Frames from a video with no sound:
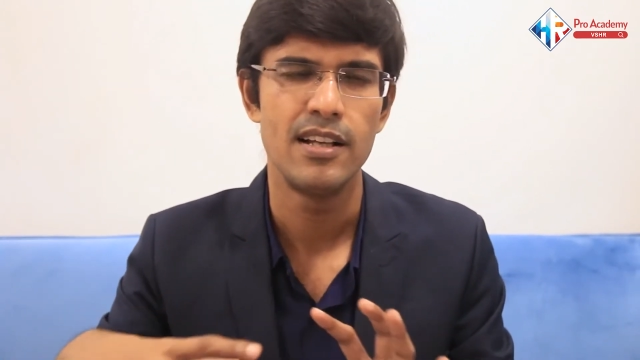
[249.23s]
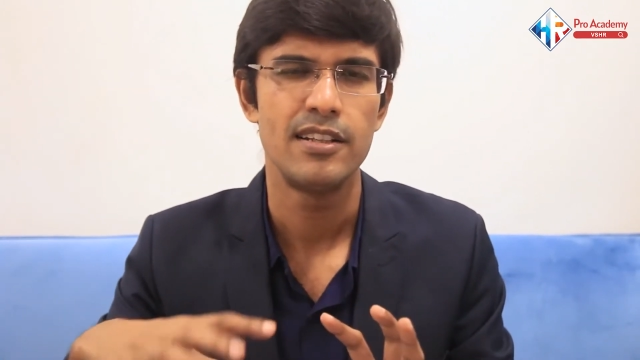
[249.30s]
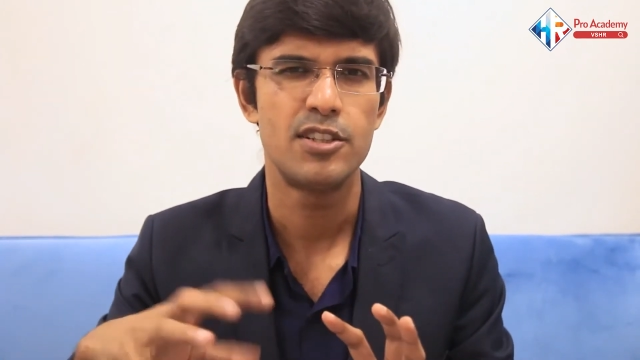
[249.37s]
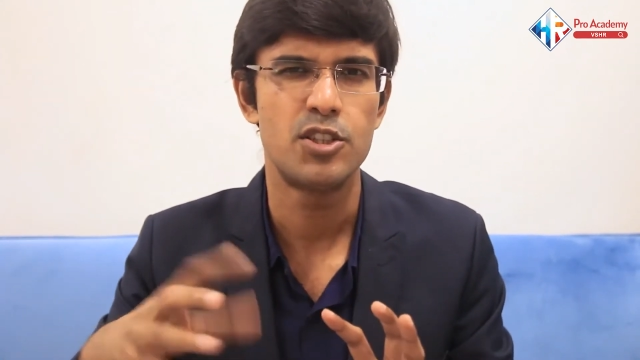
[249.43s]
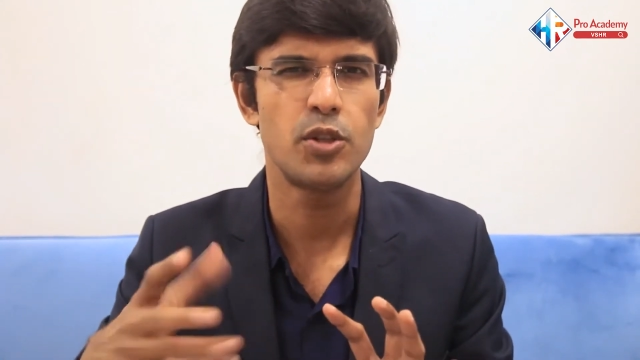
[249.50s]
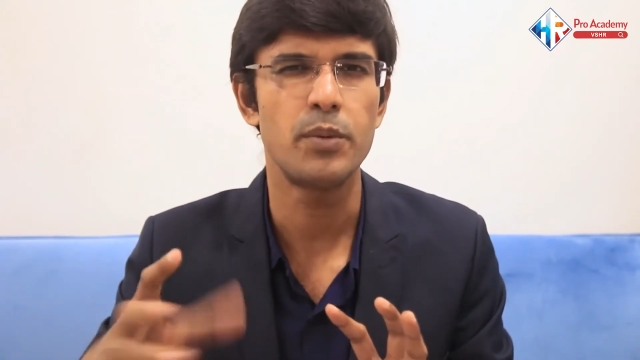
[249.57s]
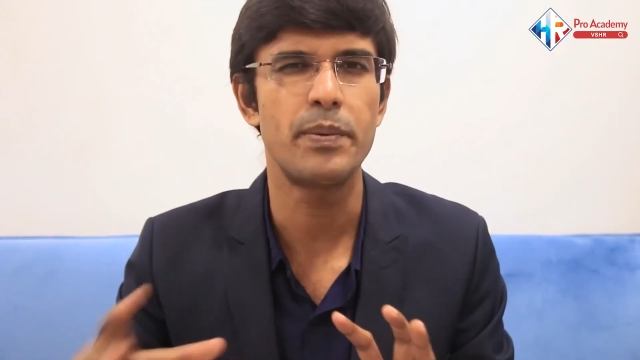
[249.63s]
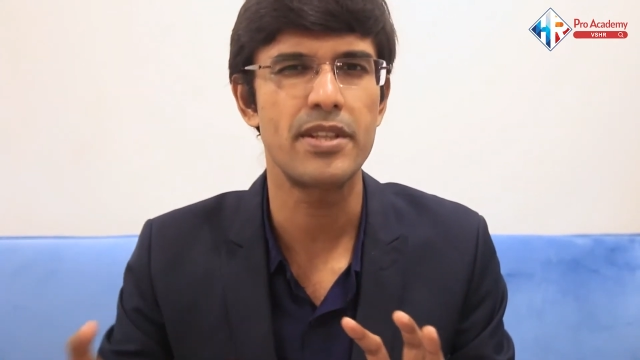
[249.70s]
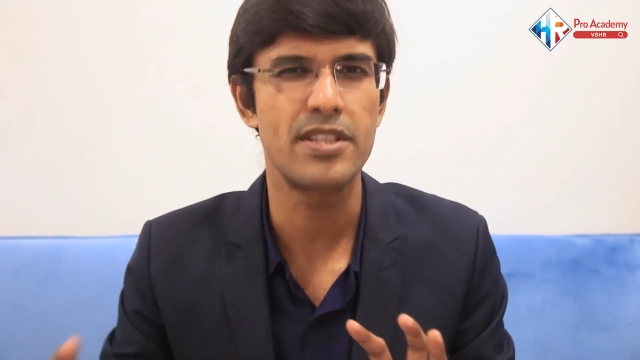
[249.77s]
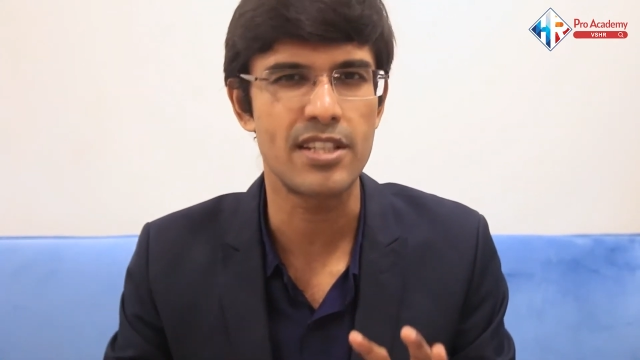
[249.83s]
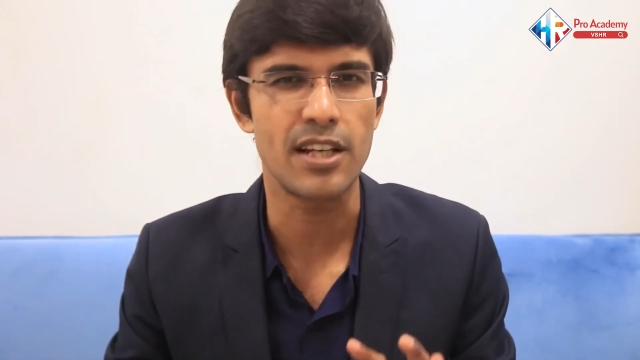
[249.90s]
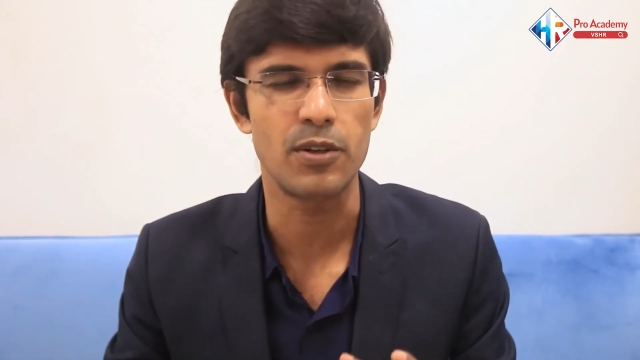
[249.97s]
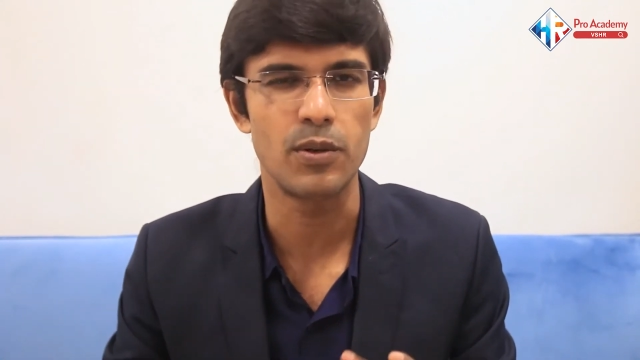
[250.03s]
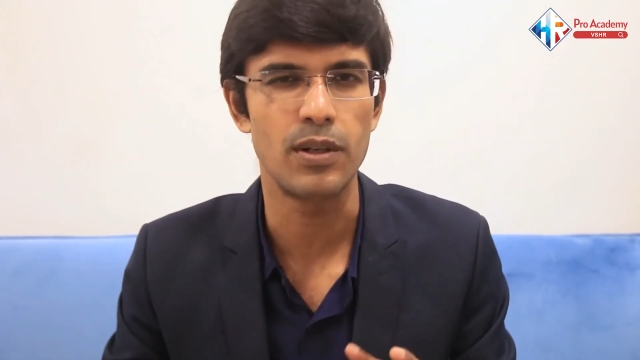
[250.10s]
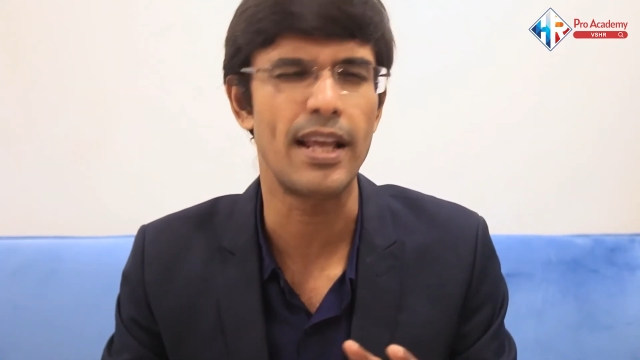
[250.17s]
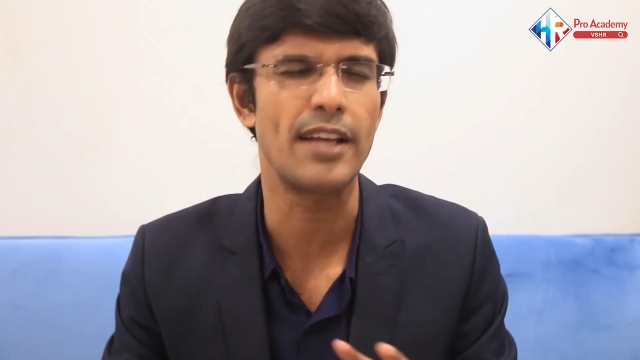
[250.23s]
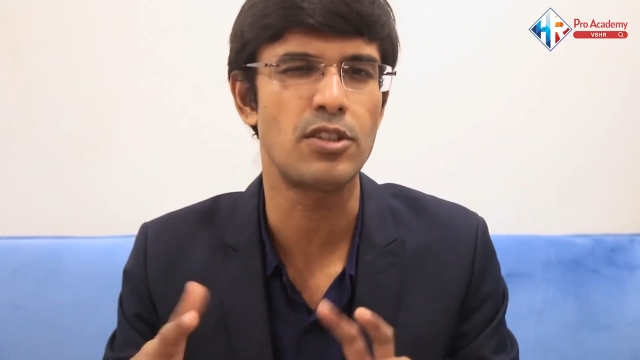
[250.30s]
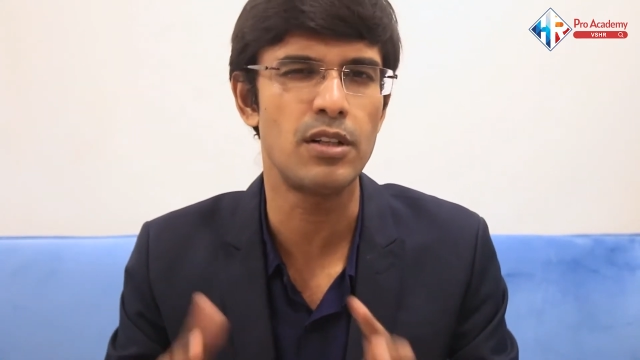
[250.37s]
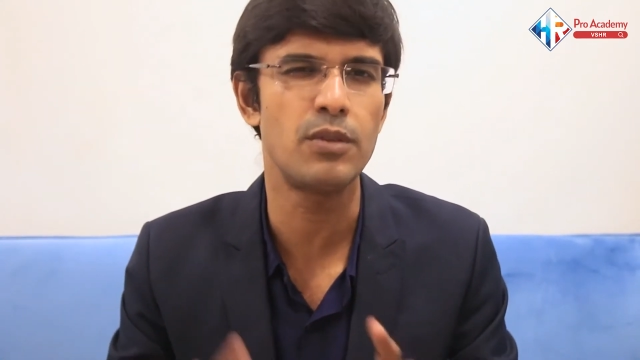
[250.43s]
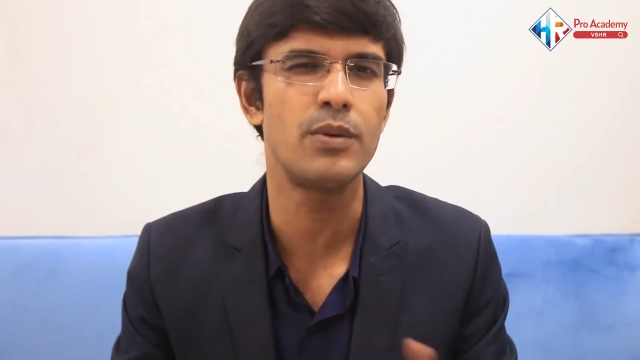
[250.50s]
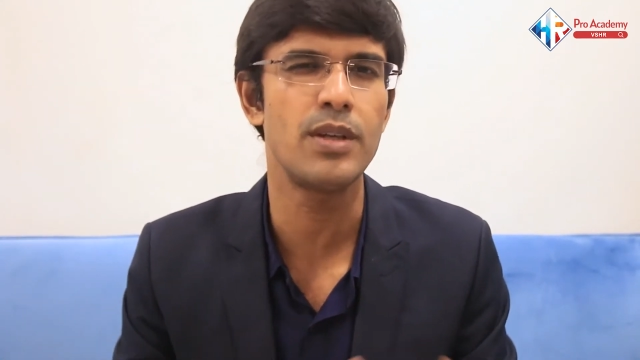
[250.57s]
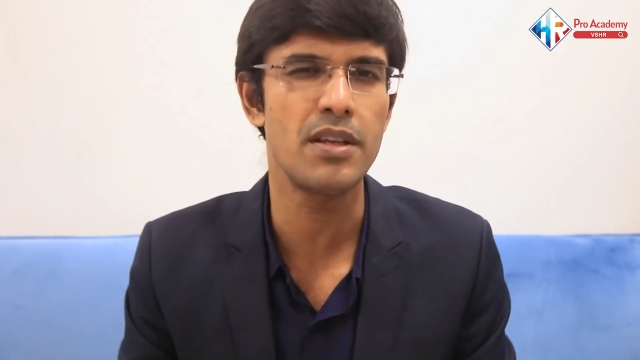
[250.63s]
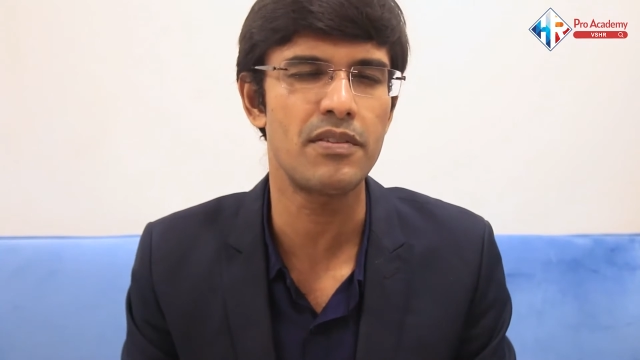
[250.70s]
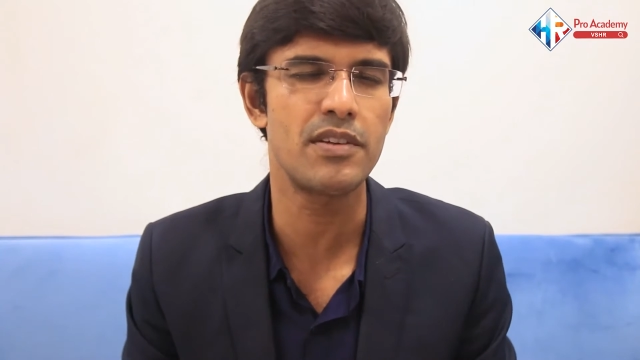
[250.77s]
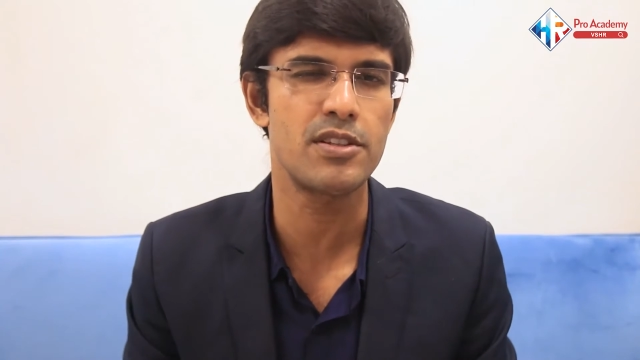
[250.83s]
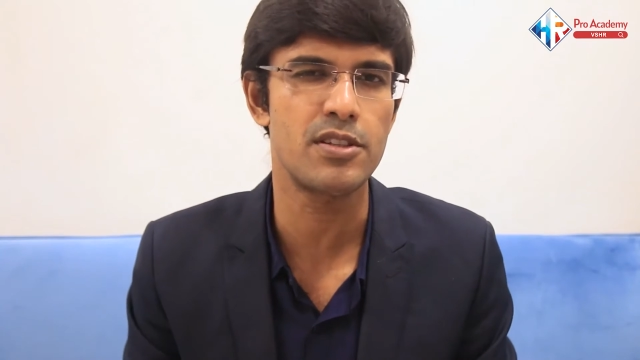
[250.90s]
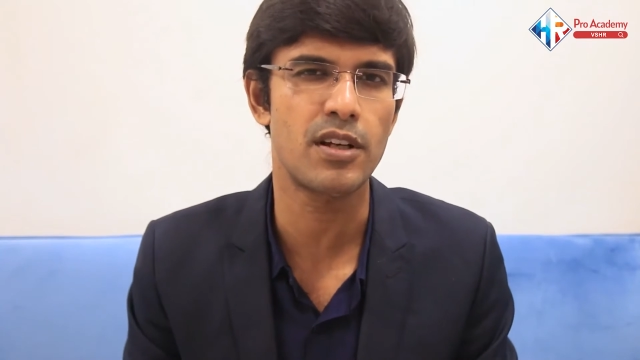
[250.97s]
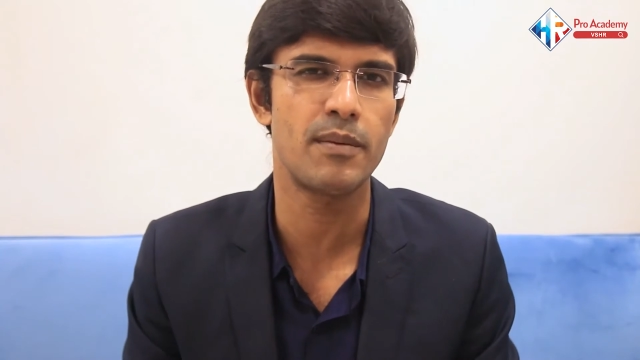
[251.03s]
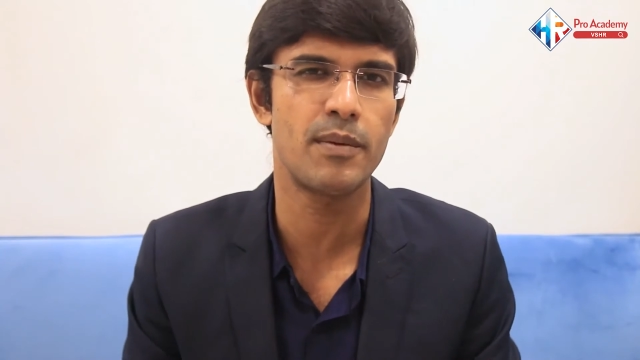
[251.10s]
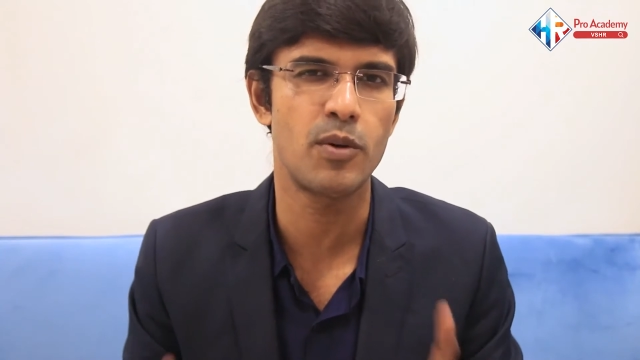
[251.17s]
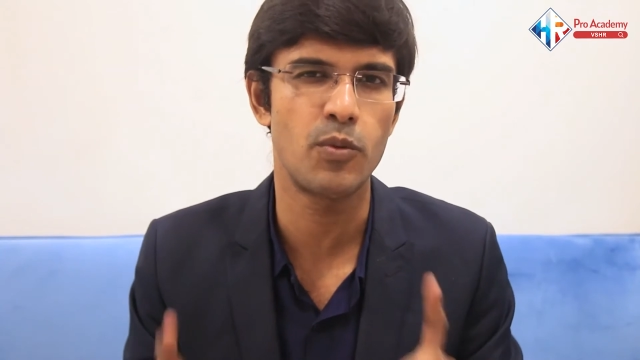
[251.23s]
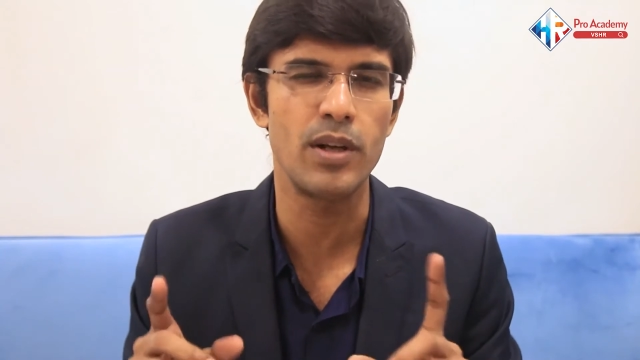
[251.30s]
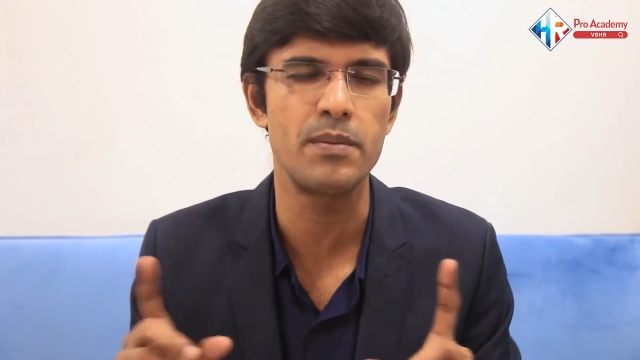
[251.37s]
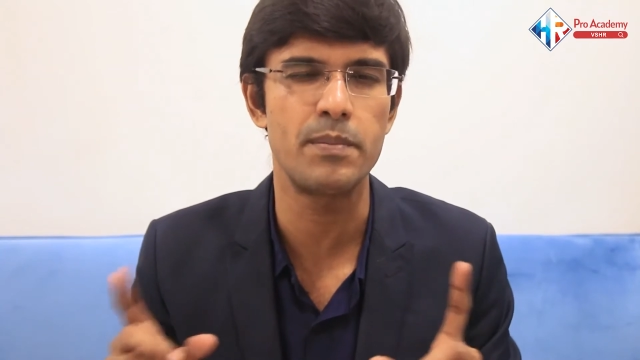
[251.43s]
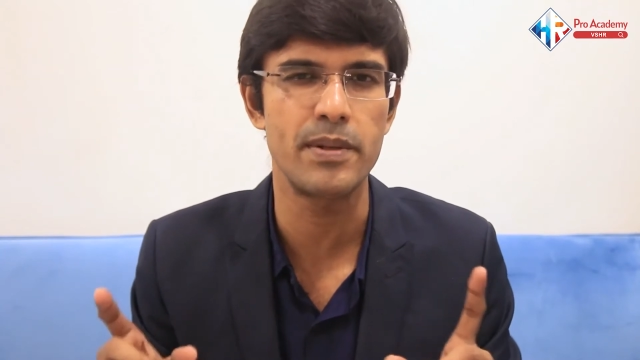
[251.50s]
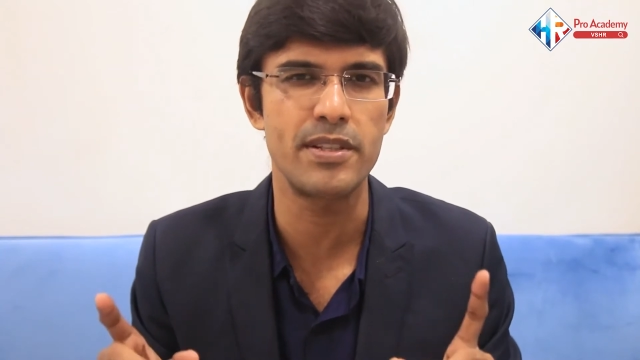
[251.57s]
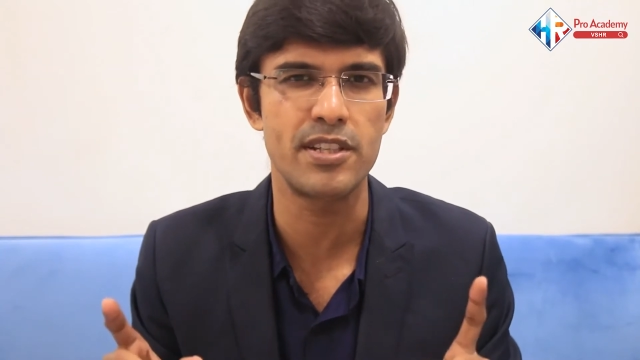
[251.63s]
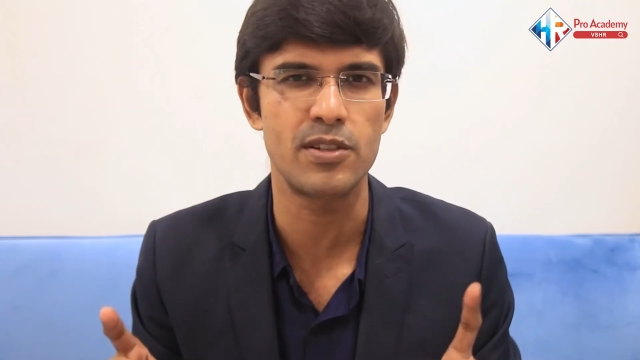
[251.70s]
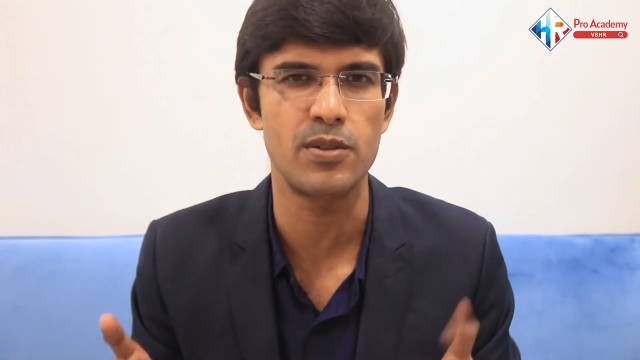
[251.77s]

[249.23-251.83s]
2 pizza roll. Actually, we even talk about 1 pizza